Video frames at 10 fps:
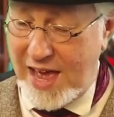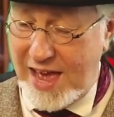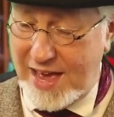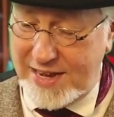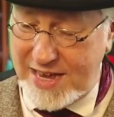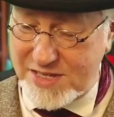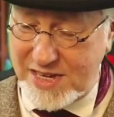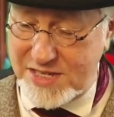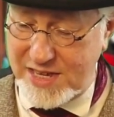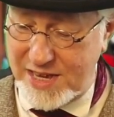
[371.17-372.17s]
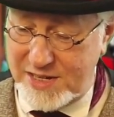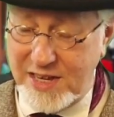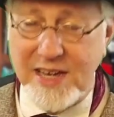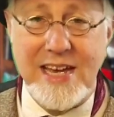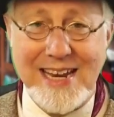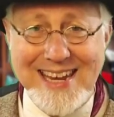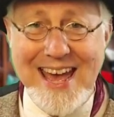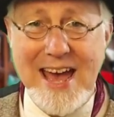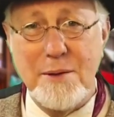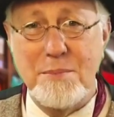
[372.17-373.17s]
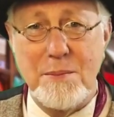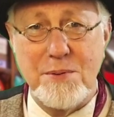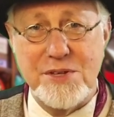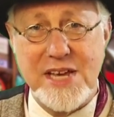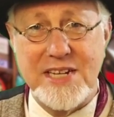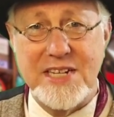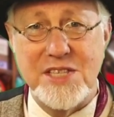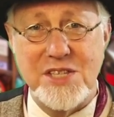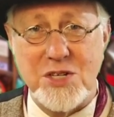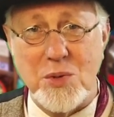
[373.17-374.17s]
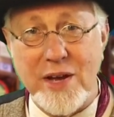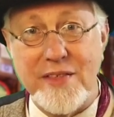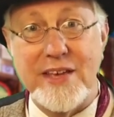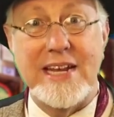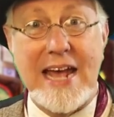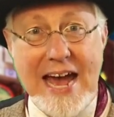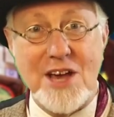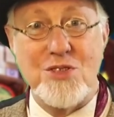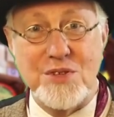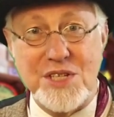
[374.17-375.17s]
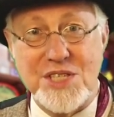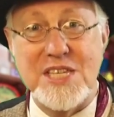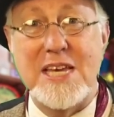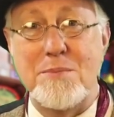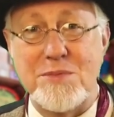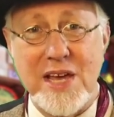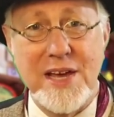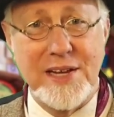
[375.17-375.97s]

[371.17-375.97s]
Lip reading: and as I said, it can be presented in such a way that it actually seems